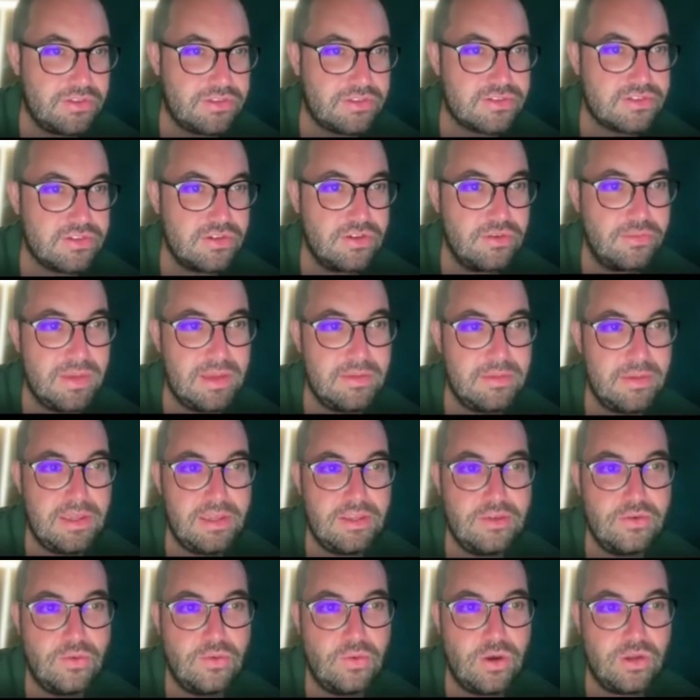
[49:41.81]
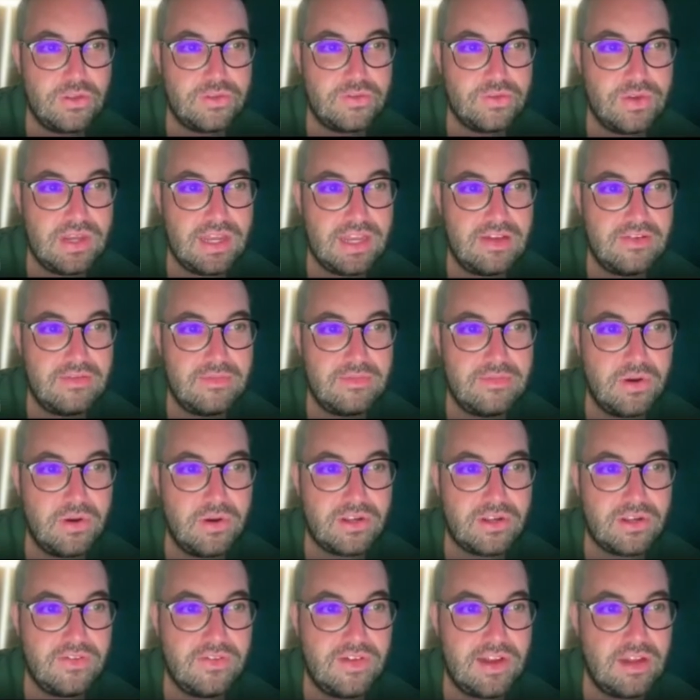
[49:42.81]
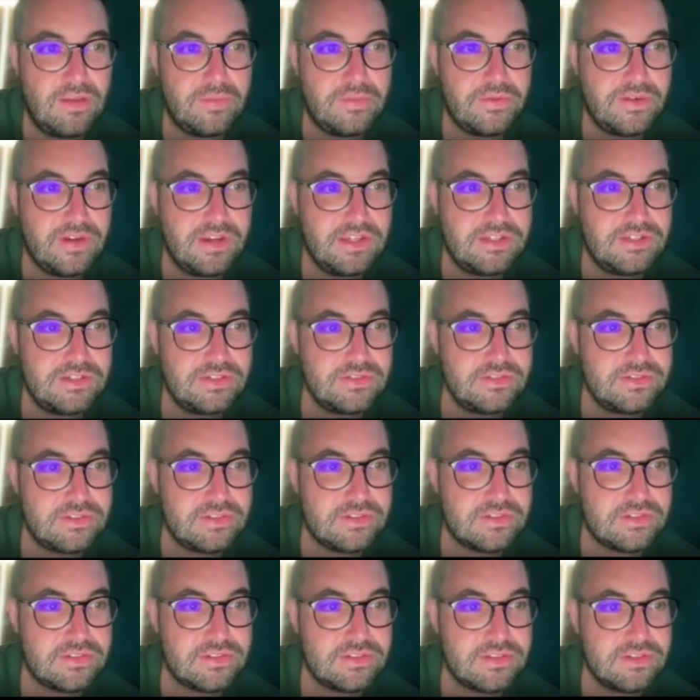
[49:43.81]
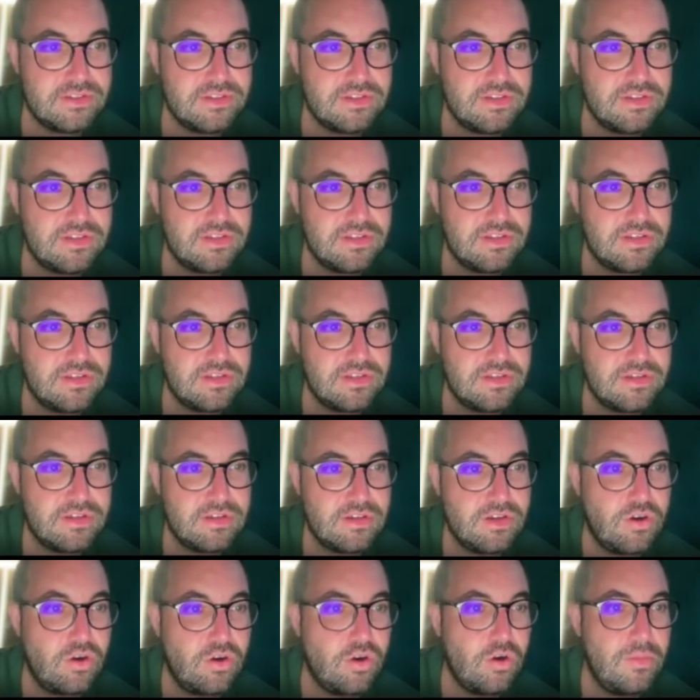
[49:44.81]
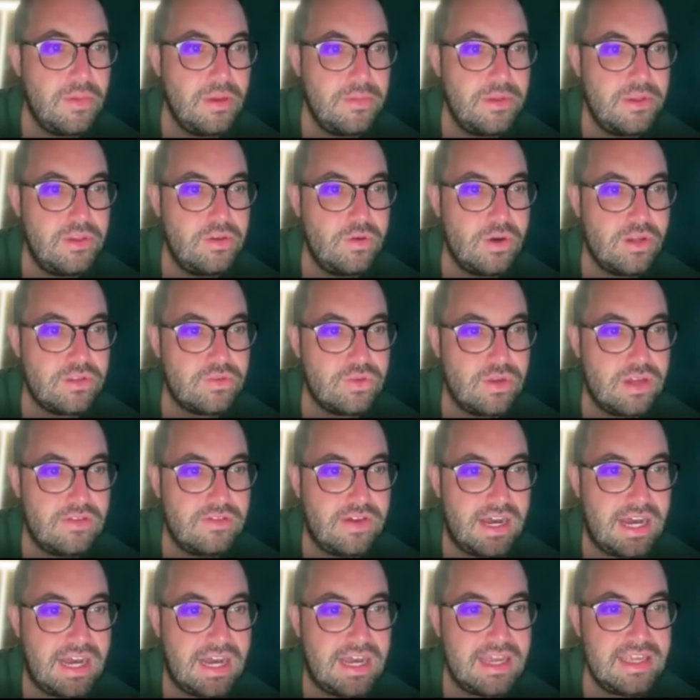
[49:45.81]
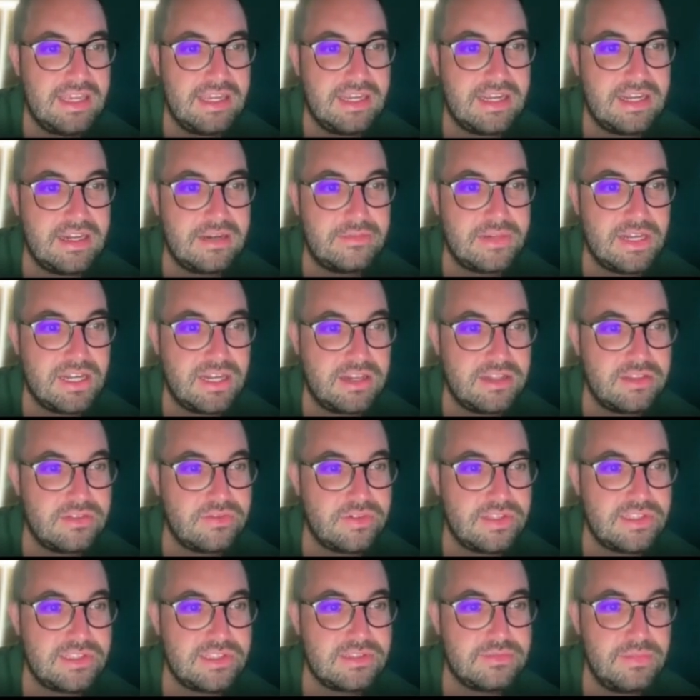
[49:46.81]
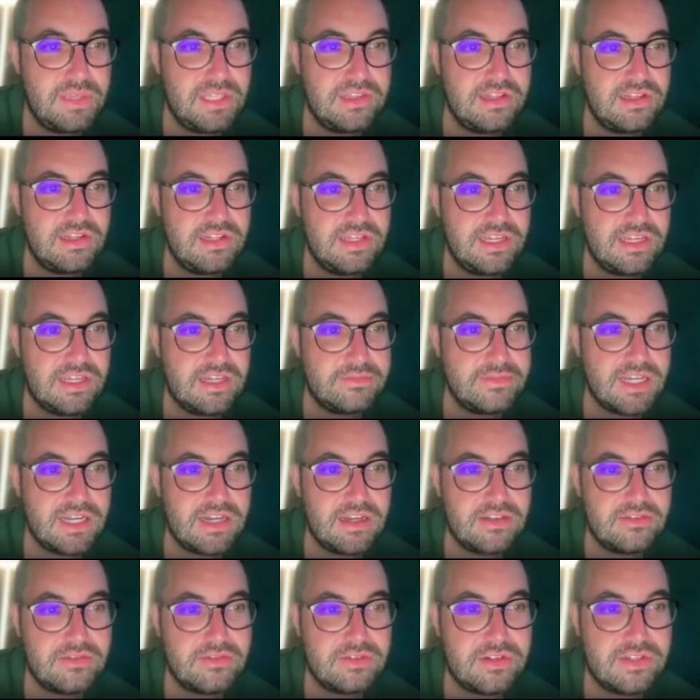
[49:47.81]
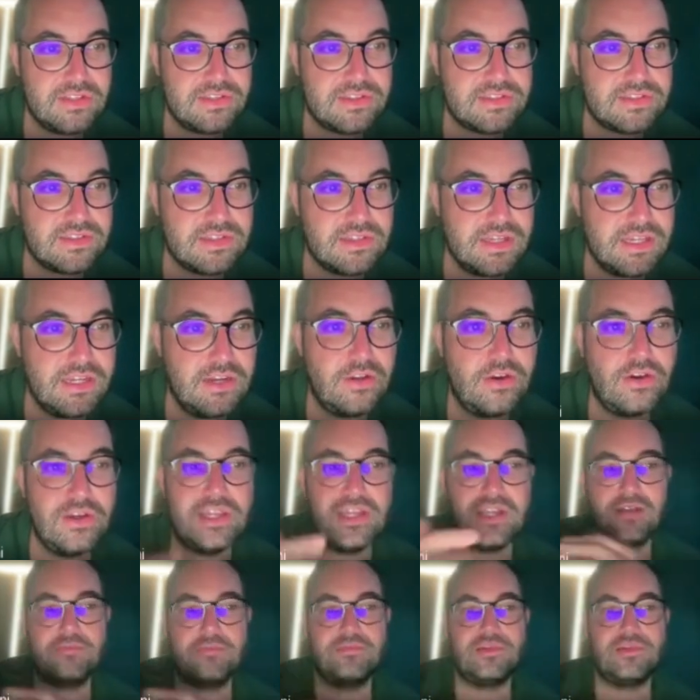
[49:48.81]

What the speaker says: So maybe you want to have more developed regions, or maybe you want to have high-income countries, middle-income countries, and low-income